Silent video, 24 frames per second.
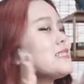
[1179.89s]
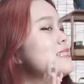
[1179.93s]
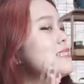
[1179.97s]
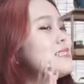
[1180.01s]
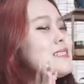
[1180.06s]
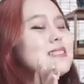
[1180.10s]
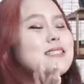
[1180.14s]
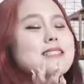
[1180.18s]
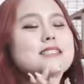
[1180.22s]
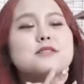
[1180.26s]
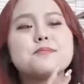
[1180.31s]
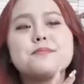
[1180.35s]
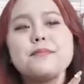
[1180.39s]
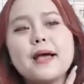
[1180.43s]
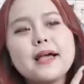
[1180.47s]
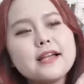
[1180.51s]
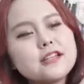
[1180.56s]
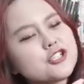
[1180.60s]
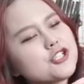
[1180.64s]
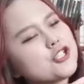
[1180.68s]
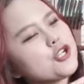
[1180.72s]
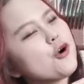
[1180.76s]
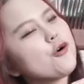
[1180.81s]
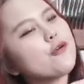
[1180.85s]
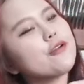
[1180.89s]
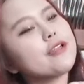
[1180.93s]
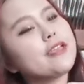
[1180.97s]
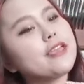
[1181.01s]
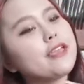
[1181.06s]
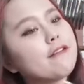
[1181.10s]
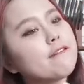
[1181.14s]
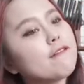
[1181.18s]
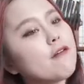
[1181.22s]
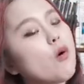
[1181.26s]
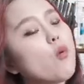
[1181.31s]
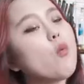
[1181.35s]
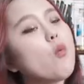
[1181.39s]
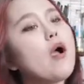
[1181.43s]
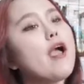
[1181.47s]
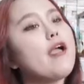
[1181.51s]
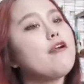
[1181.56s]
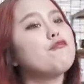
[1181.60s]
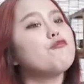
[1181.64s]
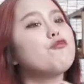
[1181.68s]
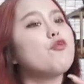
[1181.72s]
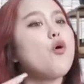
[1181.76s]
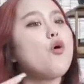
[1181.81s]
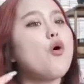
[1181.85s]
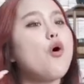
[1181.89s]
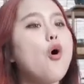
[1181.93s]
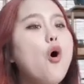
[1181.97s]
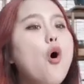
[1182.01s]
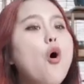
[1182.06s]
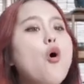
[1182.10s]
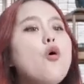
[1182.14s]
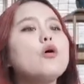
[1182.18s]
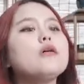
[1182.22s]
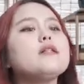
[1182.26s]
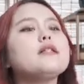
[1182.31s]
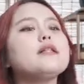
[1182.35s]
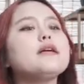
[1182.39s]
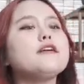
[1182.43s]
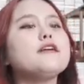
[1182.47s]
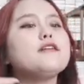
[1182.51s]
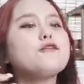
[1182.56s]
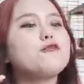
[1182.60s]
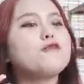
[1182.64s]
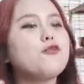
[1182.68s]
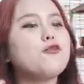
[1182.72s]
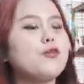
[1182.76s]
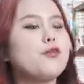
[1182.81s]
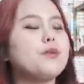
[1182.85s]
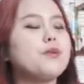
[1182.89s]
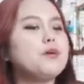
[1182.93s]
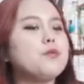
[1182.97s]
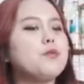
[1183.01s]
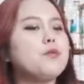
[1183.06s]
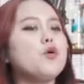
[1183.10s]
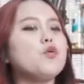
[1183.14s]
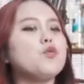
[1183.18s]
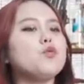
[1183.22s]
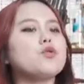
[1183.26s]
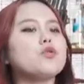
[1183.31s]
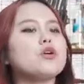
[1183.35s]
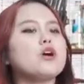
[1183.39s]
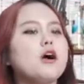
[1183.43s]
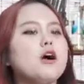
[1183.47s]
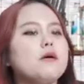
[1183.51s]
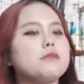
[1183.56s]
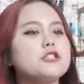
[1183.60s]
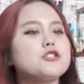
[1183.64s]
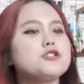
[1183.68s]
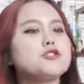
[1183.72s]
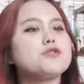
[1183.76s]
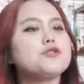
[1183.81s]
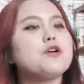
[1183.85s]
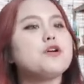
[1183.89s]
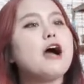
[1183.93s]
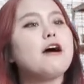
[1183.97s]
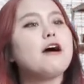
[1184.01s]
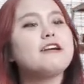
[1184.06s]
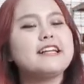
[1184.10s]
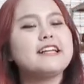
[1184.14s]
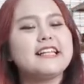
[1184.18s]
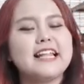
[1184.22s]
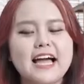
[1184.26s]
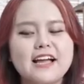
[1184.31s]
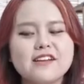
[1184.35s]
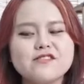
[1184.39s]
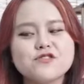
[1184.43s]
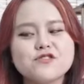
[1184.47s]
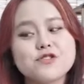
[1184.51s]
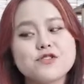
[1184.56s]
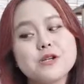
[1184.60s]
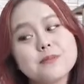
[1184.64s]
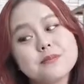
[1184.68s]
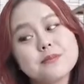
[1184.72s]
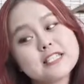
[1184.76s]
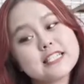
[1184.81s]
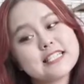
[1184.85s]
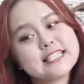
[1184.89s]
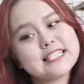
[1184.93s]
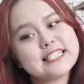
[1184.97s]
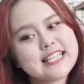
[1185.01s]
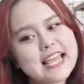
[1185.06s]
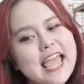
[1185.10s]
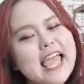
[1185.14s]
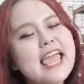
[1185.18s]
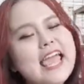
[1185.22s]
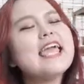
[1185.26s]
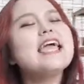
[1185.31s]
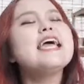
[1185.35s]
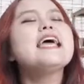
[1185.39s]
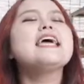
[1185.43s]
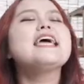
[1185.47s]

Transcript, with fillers: This is a special giveaway for only for people who come into our live stream today.